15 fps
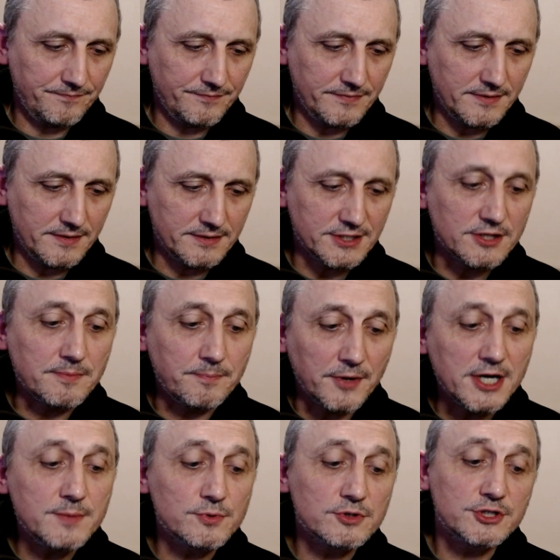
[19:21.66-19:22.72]
So the
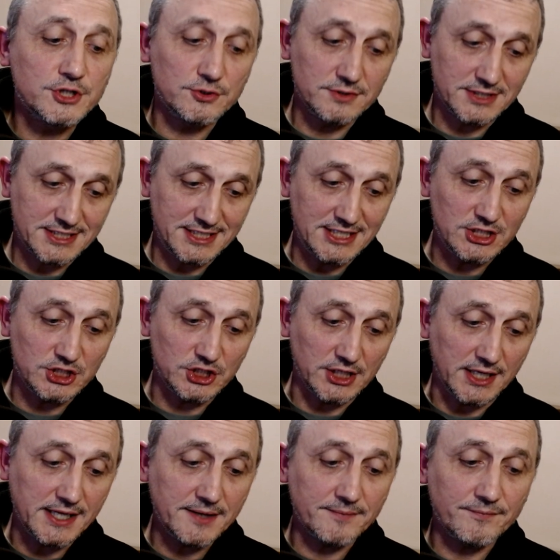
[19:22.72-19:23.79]
Bible student's
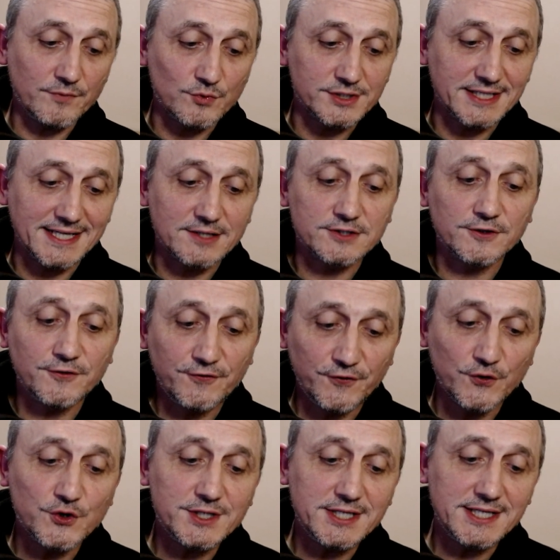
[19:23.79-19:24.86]
teaching was that there was a
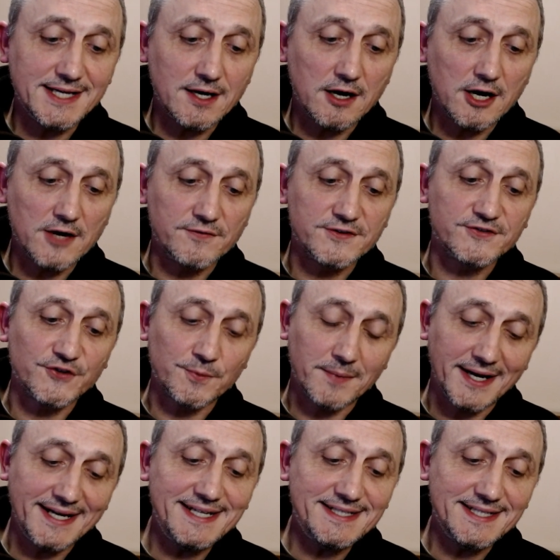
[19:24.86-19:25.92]
40-year harvest from
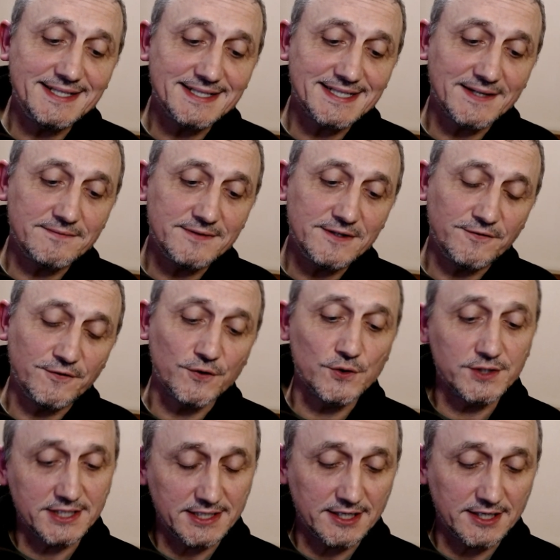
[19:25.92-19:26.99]
1874 to
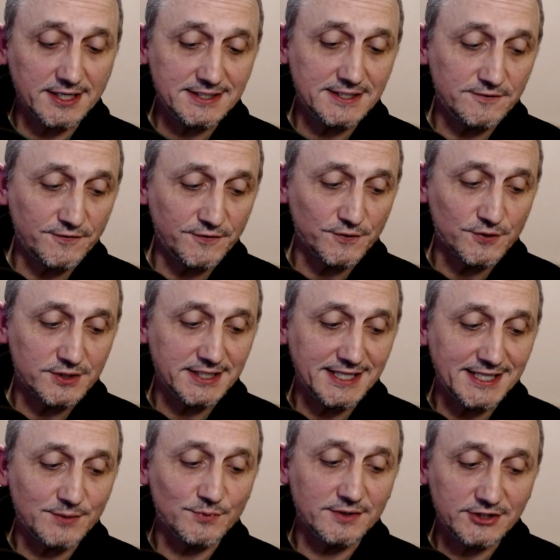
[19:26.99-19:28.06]

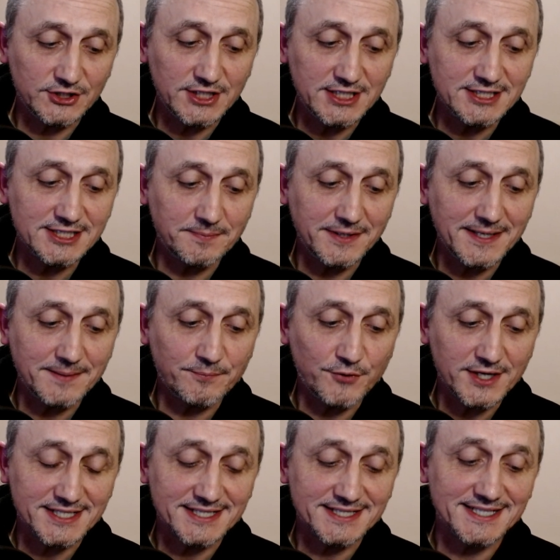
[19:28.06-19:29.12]
1914, with Jesus being
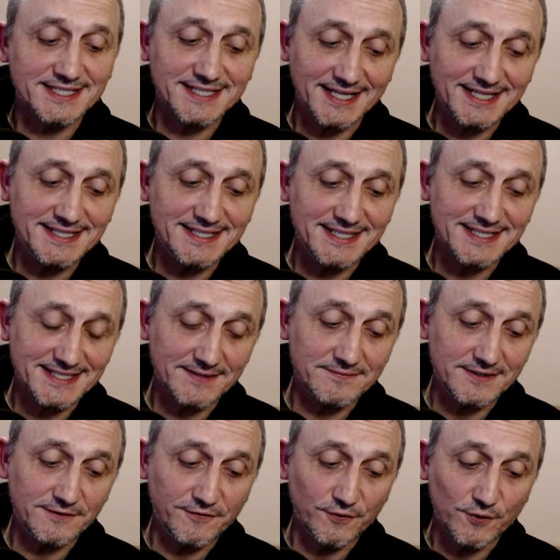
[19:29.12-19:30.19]
present since
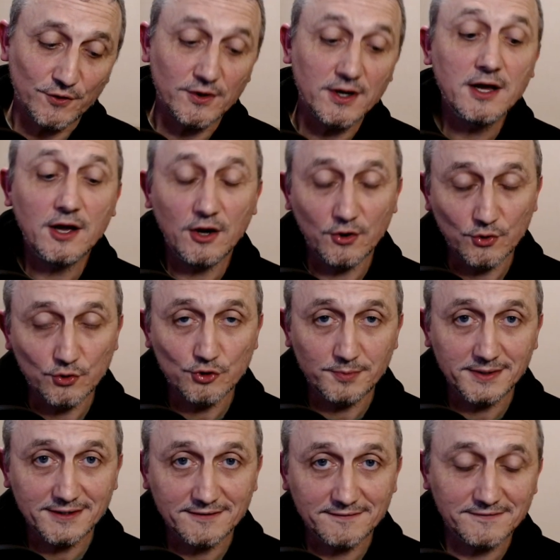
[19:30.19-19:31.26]
1874,
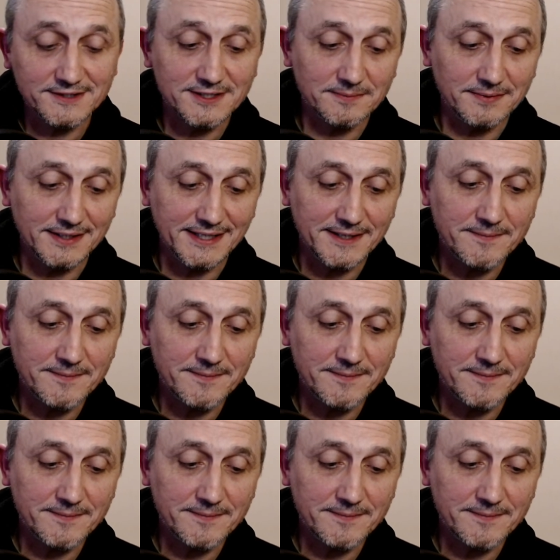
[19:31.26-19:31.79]
albeit invisibly.